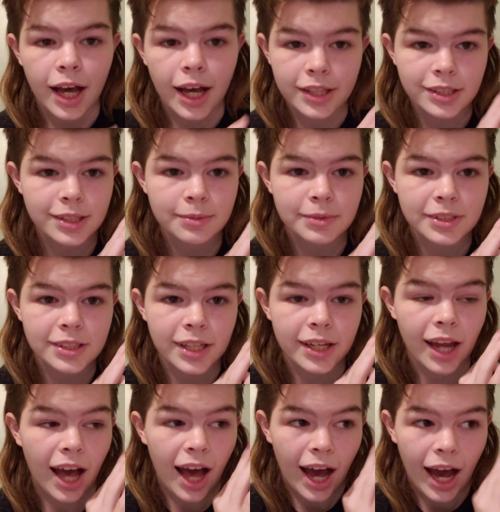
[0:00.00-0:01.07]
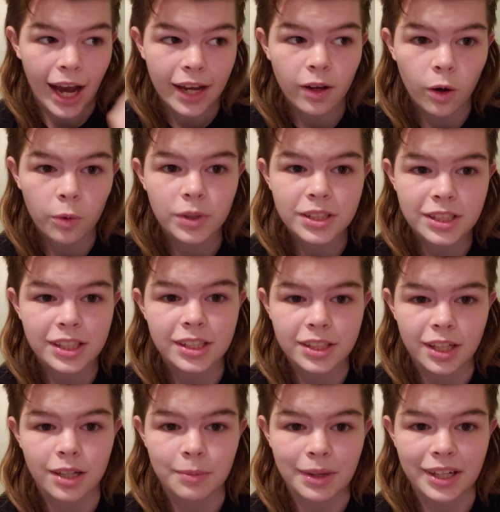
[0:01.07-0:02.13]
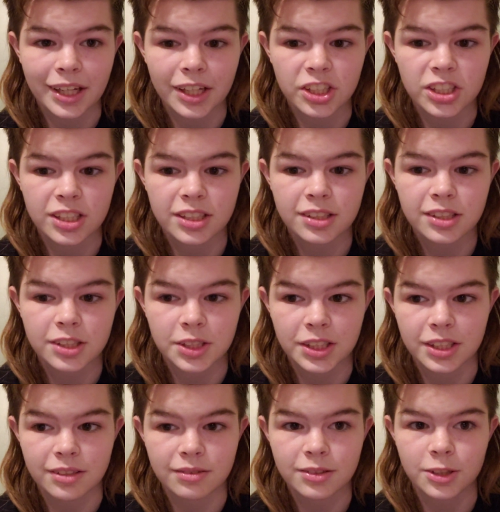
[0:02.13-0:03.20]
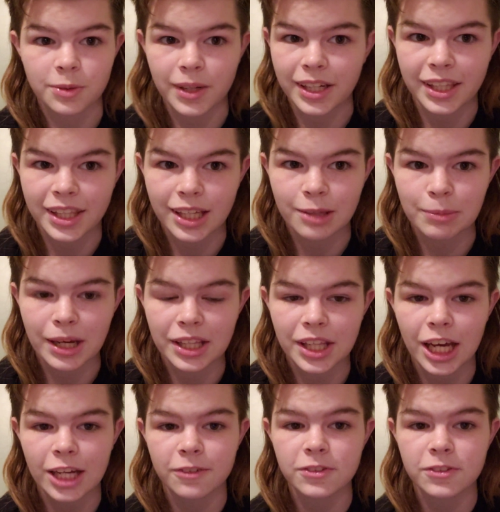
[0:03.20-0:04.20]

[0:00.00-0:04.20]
as I said, I always need a ton of medication to do anything in my life.